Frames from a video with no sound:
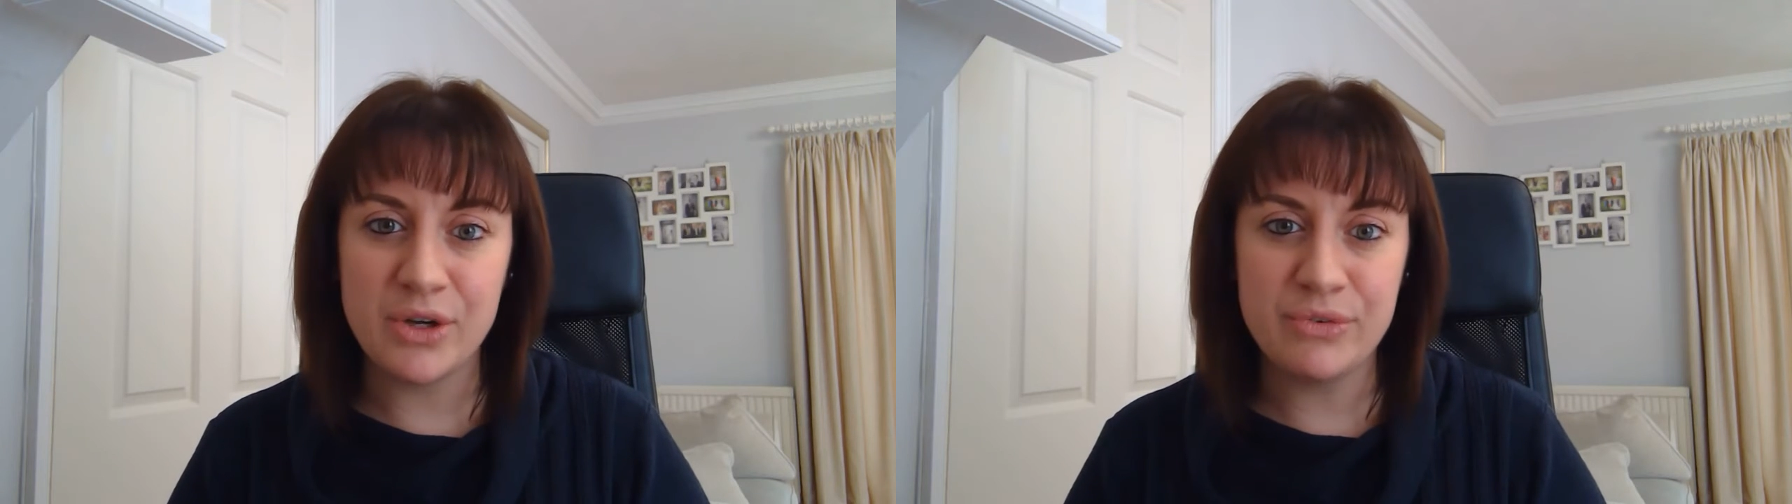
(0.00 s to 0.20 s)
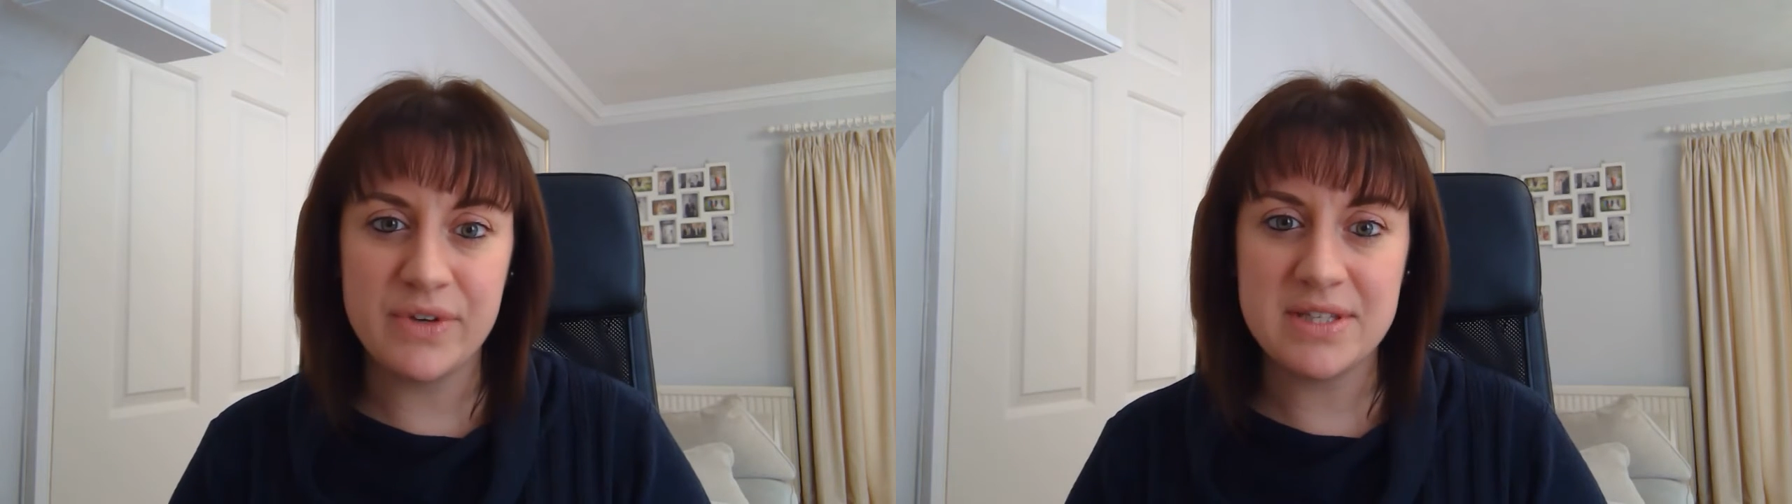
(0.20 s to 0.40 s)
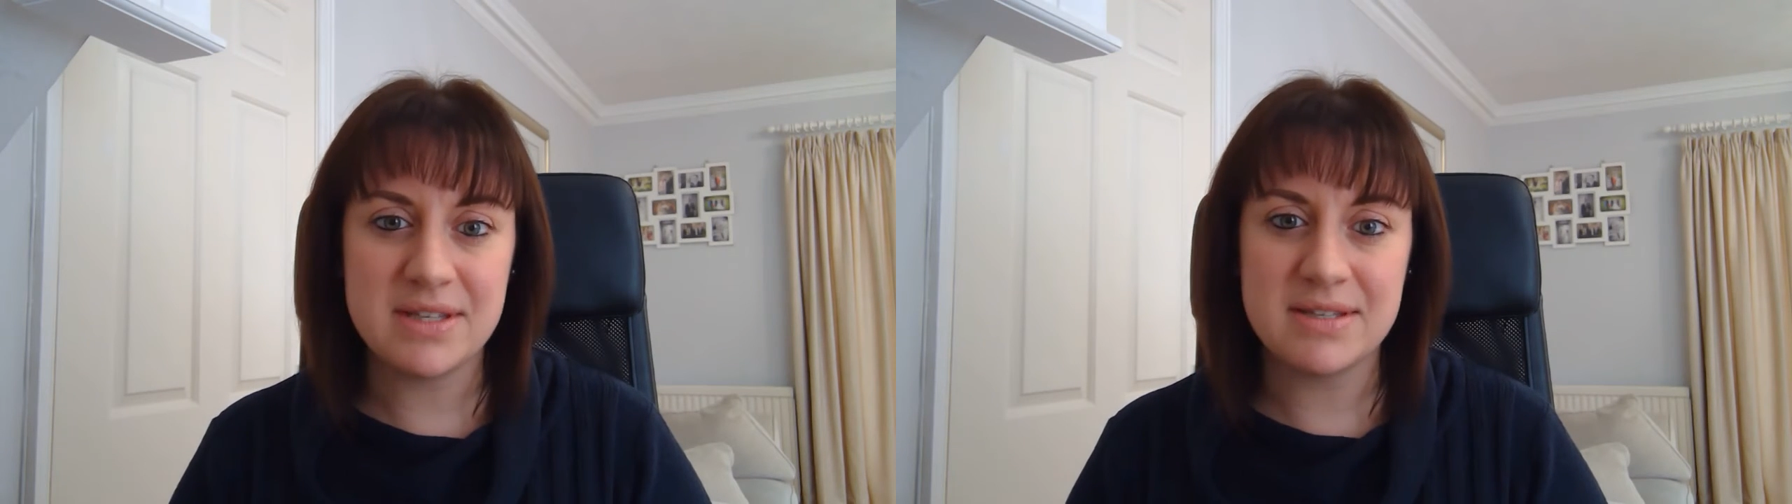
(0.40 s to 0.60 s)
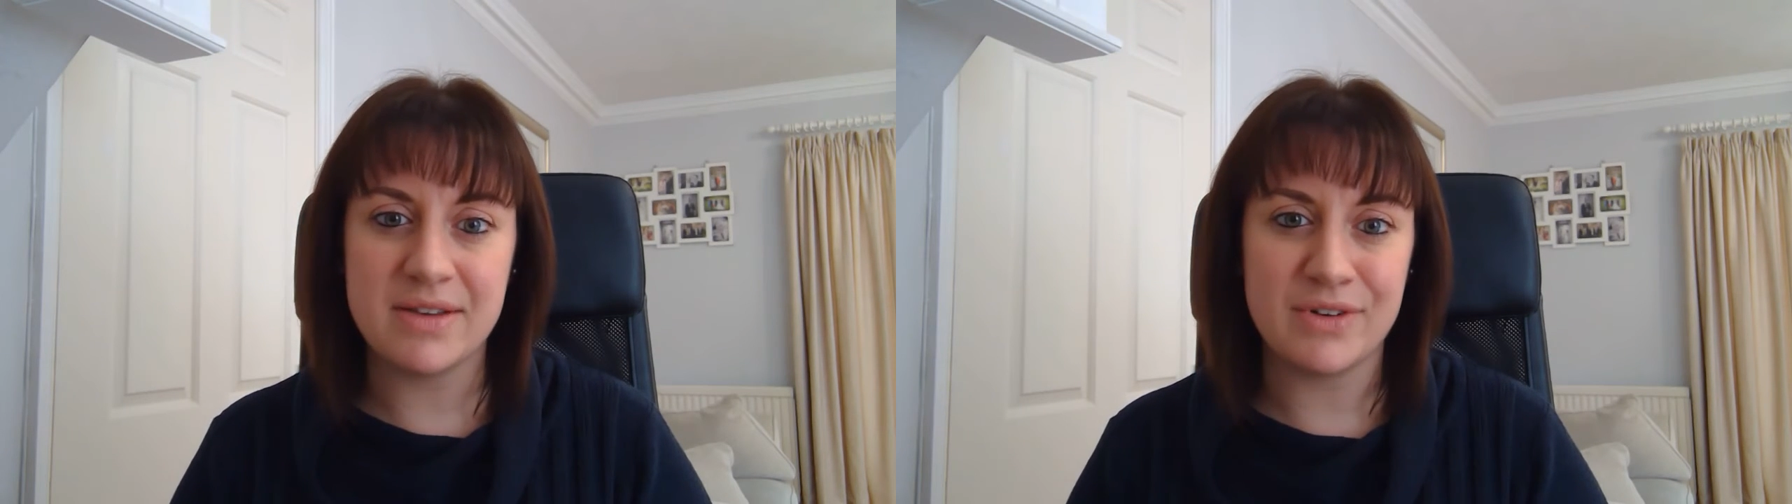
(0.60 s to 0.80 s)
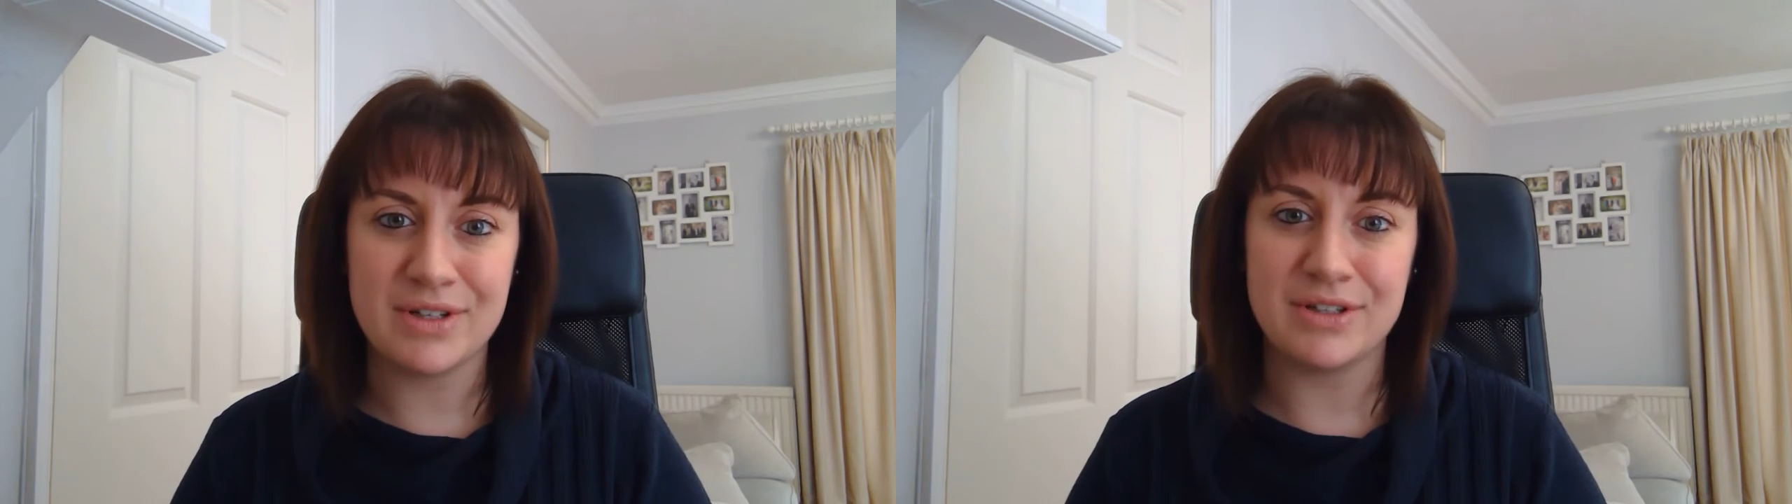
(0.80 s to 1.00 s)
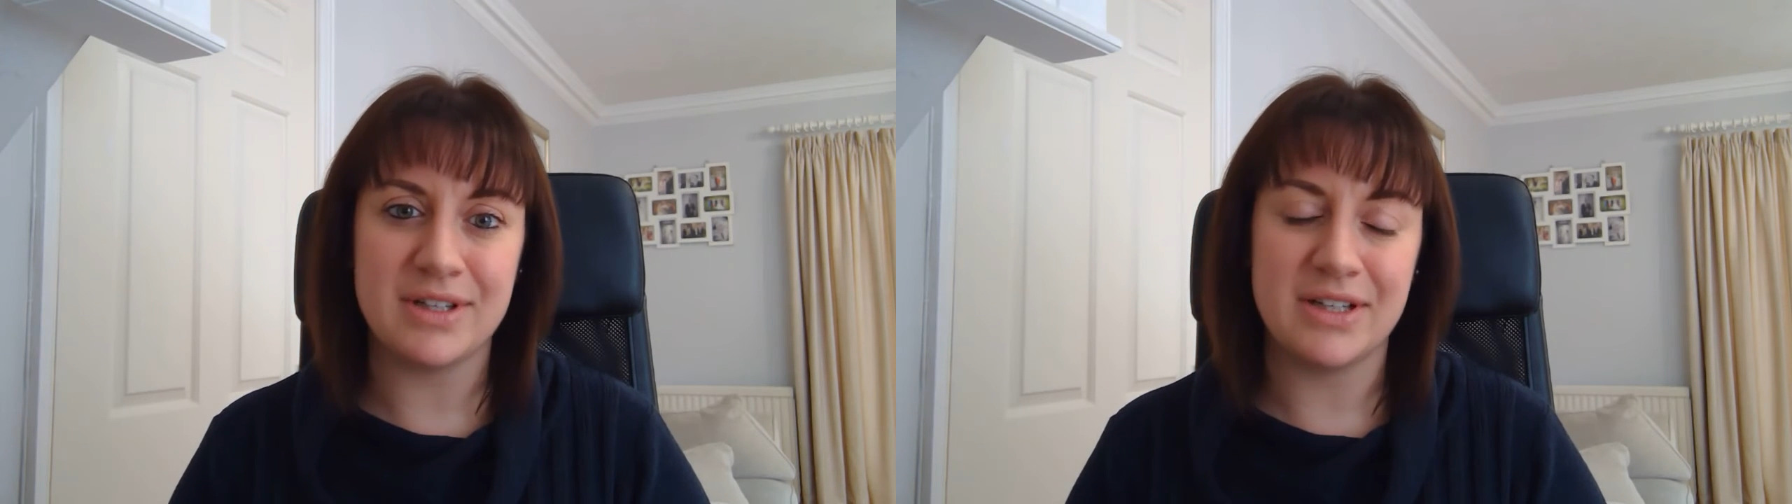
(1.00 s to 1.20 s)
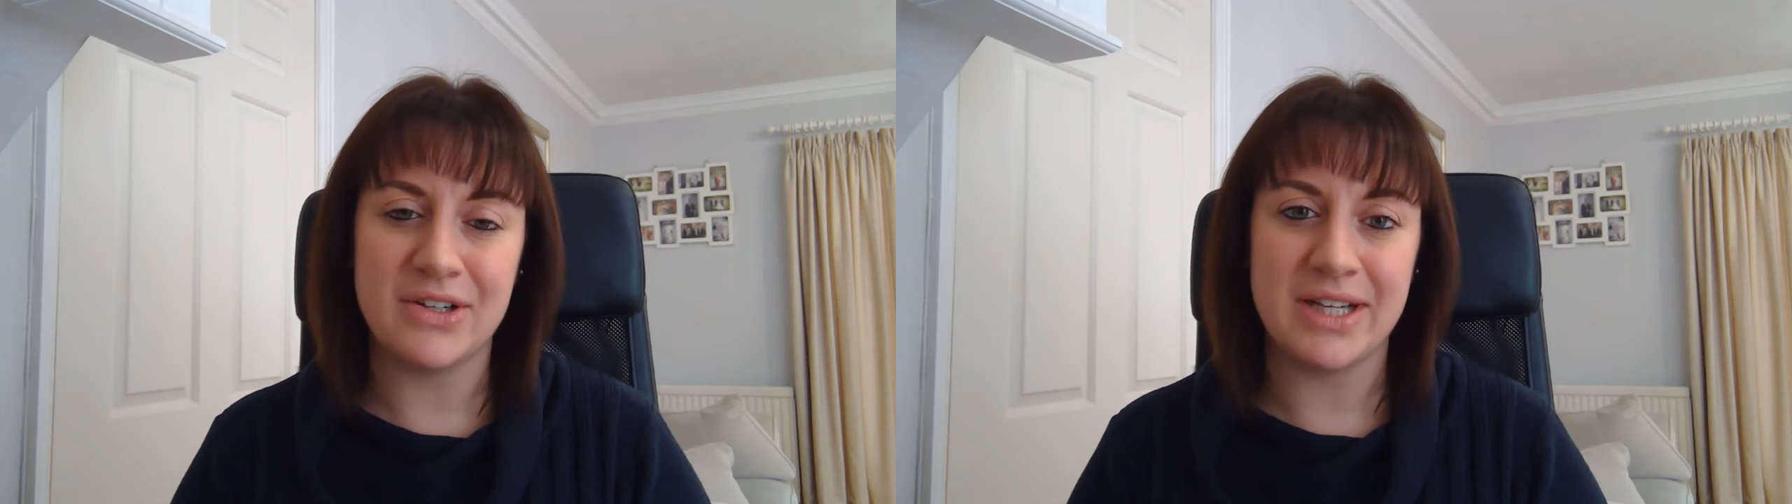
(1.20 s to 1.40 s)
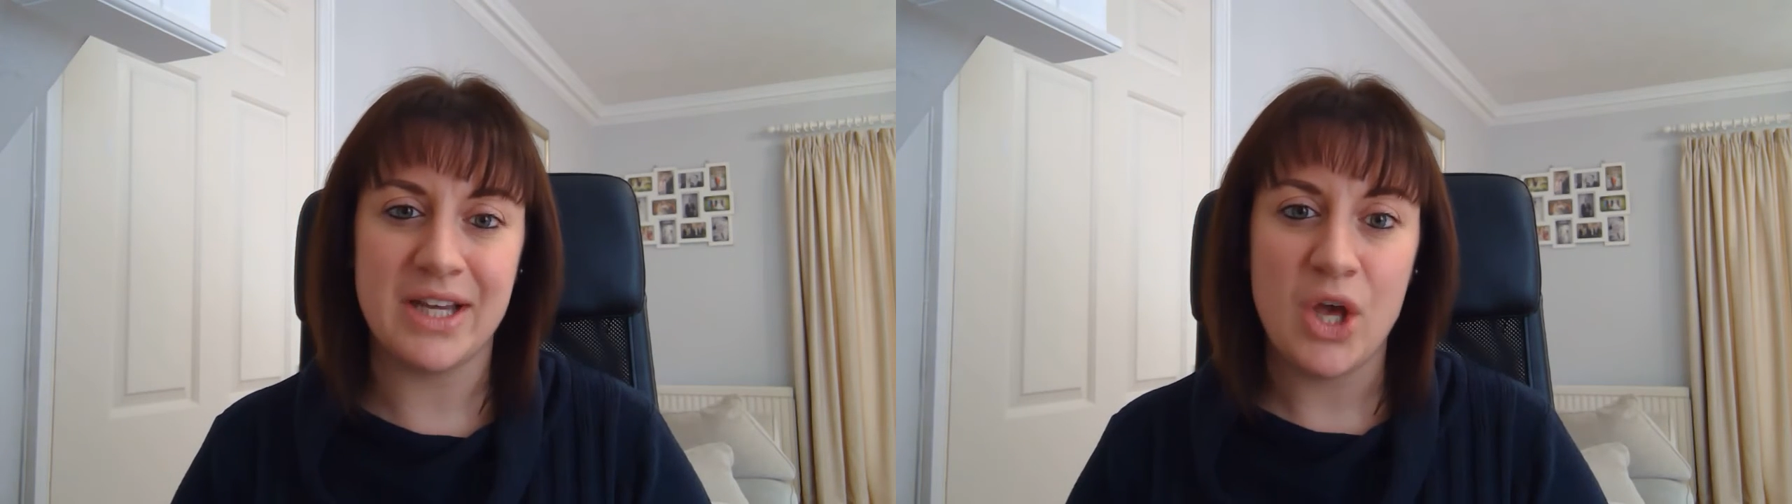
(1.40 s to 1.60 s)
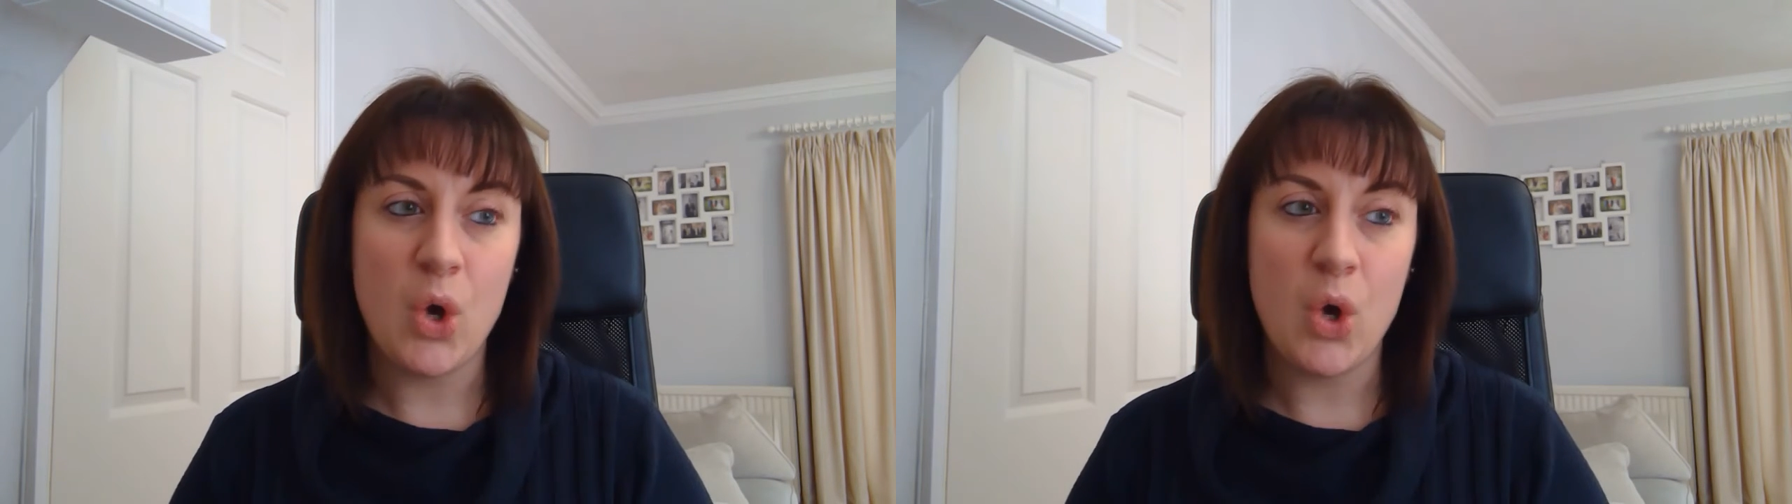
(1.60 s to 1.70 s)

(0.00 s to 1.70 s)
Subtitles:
office at 7 o'clock at night,